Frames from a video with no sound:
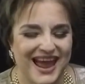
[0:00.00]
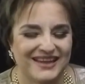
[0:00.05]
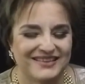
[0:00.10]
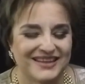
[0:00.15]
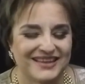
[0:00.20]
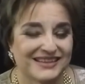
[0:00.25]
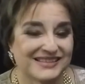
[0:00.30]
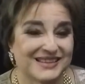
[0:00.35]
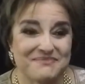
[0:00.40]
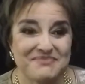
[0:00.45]

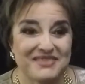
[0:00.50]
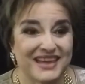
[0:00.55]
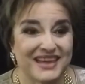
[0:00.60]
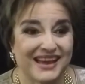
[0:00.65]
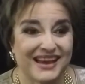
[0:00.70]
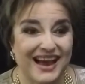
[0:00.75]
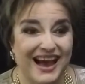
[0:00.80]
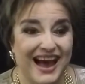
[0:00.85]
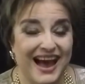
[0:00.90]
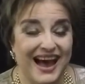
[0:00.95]
And that's
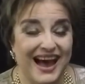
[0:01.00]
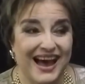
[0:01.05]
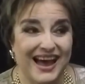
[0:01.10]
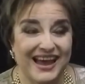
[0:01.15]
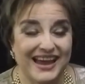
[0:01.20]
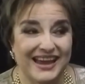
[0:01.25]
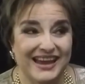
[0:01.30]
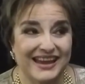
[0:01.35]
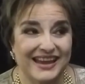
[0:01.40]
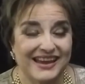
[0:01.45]
something
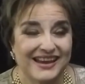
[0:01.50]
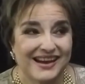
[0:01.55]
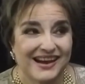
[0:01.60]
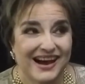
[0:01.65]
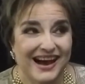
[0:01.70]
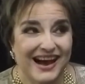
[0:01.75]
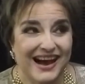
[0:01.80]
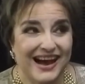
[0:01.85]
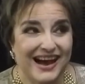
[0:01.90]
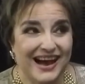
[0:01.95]

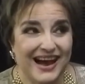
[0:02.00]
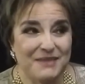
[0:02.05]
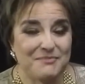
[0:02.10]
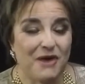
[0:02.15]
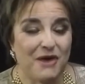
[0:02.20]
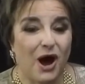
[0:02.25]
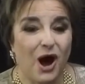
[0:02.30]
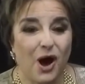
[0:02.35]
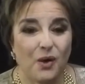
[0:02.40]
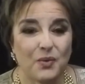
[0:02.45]

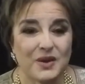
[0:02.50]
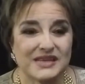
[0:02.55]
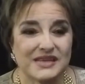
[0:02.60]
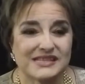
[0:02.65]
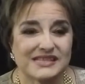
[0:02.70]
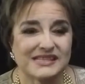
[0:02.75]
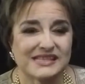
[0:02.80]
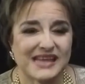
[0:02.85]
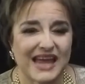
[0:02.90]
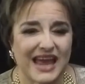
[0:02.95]
I'm
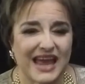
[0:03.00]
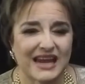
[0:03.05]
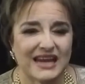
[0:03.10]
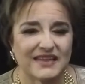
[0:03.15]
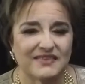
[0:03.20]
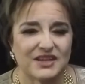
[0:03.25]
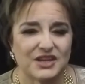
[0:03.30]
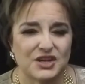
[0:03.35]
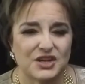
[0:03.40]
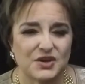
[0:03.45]
always
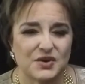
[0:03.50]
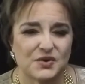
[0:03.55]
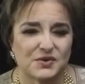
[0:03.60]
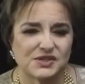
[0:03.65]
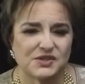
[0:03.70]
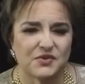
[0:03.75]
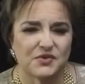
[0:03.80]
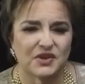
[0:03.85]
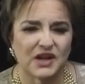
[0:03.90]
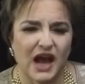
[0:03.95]
scanning the
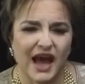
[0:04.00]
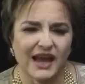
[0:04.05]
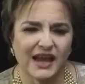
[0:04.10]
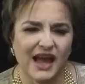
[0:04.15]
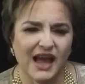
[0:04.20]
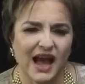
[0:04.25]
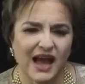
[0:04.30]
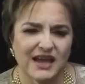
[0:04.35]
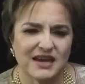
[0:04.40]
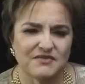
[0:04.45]
news so that I
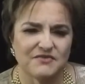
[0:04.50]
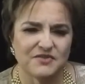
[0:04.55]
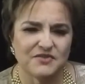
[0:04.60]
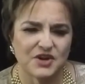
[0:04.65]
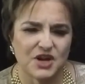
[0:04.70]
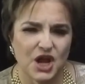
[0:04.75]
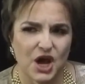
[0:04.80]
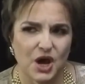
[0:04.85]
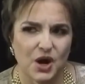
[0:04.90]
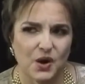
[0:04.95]
kind of
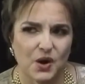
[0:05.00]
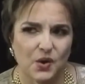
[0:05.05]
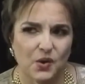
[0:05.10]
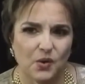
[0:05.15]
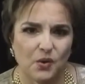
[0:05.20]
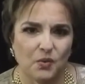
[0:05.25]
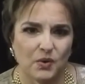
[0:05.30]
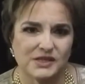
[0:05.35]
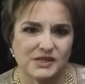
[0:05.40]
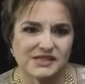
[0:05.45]

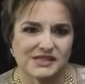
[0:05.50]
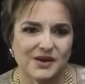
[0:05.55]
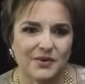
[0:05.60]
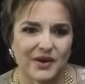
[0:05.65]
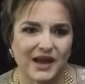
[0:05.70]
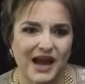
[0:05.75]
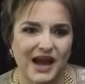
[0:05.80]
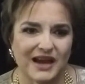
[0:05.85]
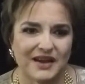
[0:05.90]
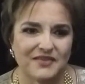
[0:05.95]
know what's
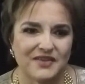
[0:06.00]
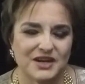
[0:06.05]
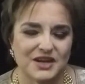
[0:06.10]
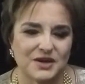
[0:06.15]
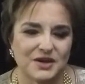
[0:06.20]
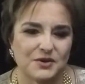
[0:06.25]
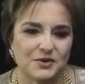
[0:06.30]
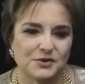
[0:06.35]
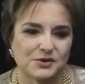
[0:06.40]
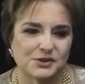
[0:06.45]
going on in the
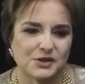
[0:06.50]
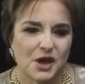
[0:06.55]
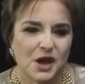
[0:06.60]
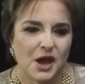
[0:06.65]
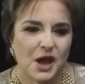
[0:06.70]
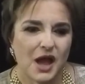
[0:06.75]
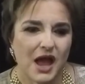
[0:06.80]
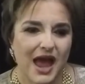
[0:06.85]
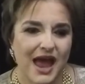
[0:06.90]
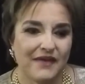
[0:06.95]
news
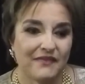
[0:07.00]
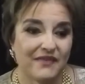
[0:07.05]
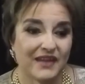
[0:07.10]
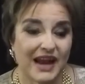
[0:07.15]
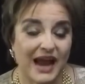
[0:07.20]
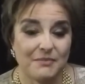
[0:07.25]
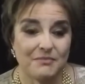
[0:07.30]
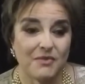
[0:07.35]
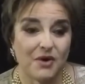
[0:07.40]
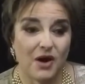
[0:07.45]
and that
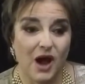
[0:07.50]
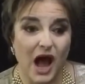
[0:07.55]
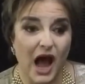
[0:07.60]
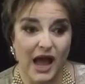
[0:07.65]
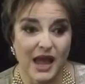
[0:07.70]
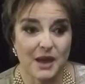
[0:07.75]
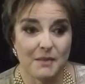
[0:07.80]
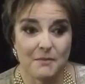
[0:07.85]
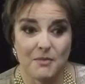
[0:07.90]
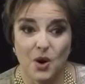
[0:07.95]

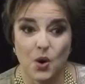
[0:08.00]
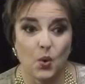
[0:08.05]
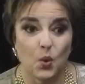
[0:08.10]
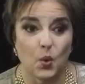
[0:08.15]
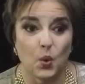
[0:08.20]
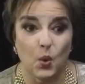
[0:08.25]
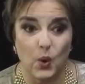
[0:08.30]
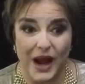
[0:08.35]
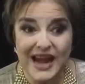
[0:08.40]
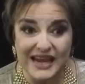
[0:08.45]
I am
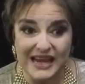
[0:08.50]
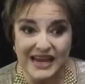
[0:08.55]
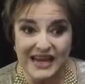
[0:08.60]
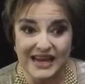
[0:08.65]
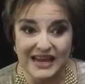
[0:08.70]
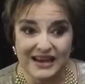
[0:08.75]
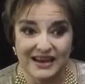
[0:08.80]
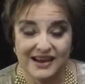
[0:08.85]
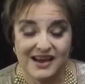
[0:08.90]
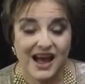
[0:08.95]

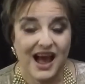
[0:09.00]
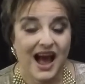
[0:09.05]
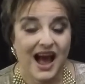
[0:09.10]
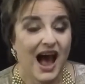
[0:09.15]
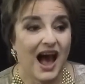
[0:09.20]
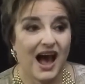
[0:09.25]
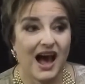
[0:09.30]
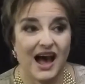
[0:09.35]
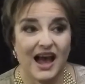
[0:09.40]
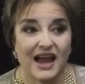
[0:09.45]
ready.
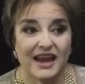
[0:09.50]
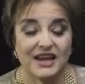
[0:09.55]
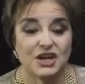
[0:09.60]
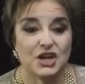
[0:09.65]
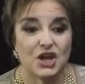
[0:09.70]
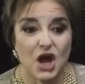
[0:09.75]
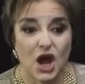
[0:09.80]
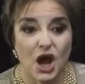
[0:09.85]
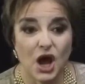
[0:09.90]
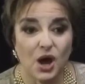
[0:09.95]
I
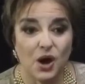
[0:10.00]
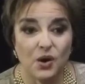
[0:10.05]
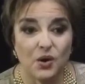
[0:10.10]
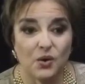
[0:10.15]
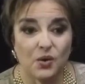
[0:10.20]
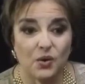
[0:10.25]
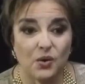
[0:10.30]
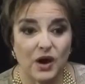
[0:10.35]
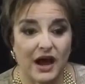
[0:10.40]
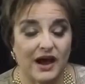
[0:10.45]

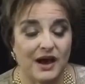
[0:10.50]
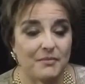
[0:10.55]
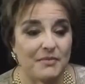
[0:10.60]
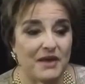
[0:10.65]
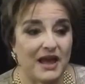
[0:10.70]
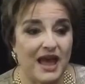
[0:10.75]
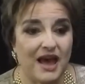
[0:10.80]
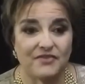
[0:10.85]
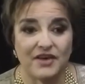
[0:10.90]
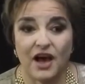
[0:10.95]
know
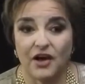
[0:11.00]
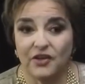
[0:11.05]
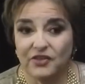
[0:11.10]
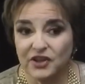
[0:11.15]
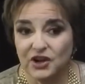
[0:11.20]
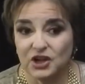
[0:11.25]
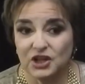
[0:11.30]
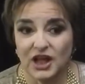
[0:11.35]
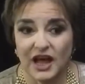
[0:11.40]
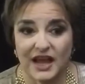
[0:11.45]
I have
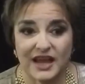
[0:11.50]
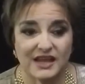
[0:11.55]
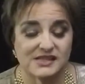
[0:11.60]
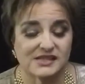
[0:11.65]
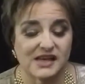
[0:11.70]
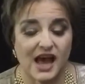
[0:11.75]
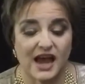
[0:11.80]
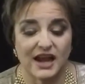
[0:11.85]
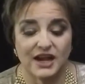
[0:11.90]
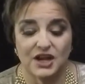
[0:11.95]
healthcare
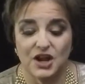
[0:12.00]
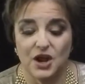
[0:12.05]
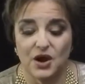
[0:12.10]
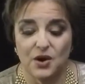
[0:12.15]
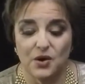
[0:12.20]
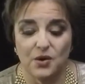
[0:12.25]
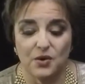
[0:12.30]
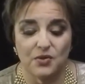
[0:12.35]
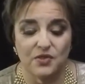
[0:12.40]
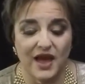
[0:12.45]
clients. I
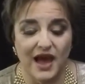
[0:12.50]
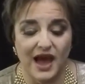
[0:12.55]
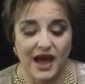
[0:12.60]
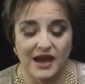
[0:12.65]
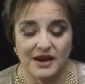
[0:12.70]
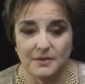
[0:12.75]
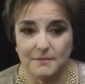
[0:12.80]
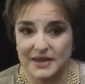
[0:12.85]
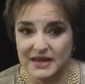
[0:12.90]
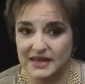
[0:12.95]
know
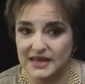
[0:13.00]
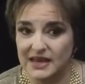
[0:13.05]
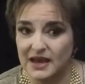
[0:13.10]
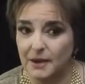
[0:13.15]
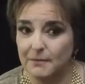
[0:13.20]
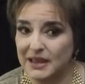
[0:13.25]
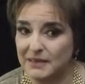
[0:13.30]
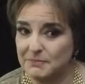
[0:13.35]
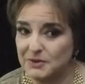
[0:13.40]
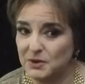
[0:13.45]
that
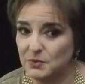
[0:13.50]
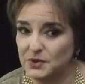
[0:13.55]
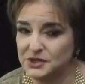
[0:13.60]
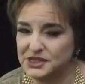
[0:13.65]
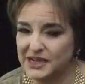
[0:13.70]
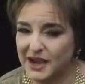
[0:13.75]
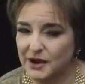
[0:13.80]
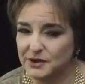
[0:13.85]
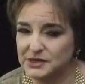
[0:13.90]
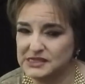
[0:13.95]
media might be
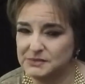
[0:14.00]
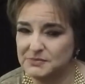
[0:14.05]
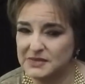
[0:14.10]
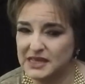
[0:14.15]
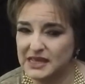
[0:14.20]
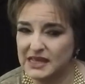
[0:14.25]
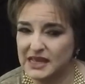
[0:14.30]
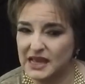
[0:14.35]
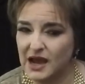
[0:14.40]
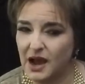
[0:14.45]
reaching out to
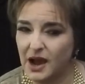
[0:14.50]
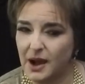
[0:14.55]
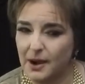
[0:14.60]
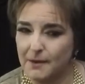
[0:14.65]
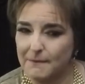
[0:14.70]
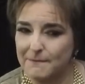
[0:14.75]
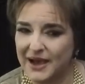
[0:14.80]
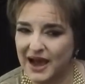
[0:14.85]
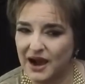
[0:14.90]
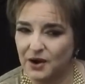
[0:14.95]
me
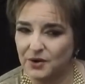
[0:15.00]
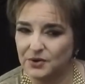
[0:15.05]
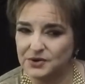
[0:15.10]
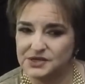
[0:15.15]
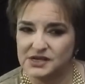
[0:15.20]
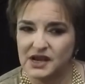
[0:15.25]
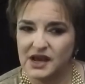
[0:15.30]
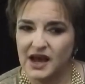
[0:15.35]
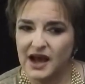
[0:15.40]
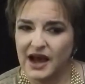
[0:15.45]

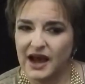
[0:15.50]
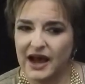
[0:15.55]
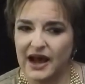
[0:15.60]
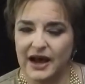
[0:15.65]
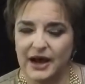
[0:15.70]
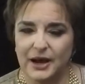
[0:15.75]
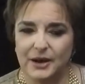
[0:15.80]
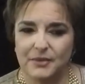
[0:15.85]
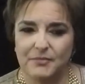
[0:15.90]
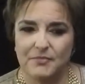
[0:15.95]
about
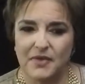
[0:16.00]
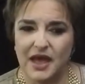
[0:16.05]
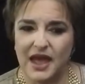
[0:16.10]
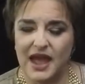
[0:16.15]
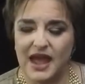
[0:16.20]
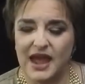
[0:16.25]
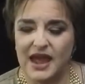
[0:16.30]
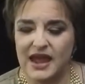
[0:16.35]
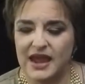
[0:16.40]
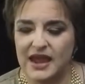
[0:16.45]

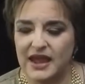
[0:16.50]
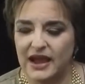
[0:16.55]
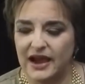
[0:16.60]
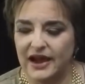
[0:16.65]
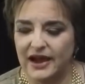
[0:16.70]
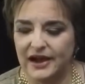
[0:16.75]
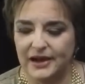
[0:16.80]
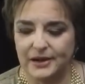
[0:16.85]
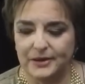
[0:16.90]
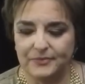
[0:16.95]

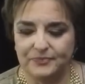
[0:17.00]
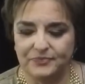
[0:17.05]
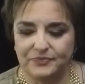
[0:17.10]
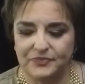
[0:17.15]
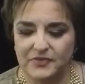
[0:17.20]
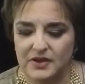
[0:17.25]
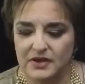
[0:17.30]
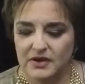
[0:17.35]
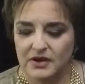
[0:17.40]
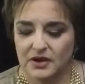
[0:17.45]

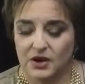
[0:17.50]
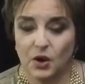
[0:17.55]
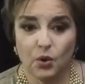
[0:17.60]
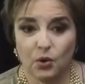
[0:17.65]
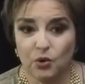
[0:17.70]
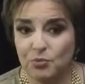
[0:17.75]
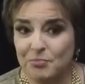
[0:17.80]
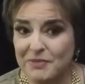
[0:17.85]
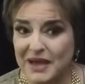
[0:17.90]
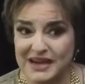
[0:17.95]
a
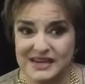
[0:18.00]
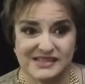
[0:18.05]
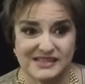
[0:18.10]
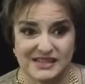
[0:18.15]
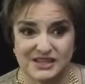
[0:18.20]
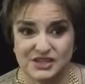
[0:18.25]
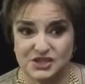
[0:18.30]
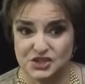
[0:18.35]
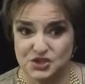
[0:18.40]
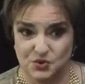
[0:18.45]
cold
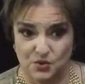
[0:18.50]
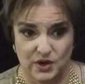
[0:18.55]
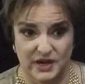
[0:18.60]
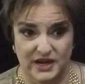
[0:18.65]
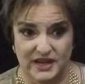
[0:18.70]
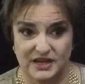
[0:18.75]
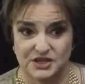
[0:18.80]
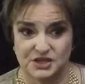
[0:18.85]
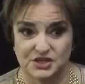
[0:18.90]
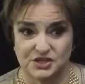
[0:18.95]
medicine
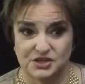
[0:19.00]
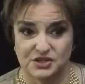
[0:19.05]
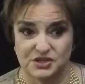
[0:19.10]
shortage.